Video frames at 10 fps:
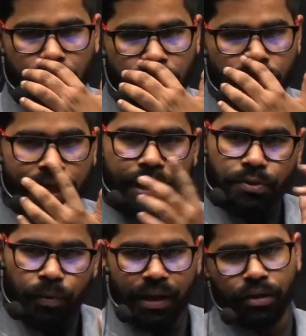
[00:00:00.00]
So there is
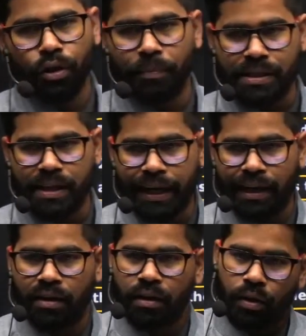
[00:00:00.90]
one domicile
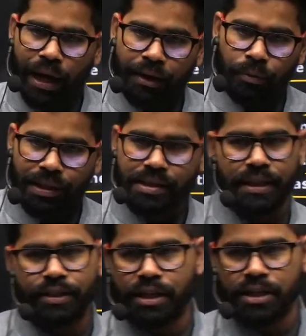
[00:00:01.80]
and one
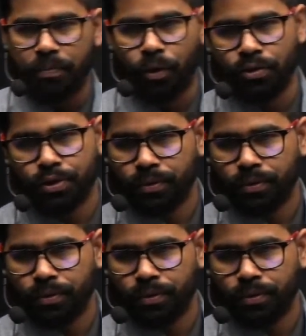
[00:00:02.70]
citizenship also.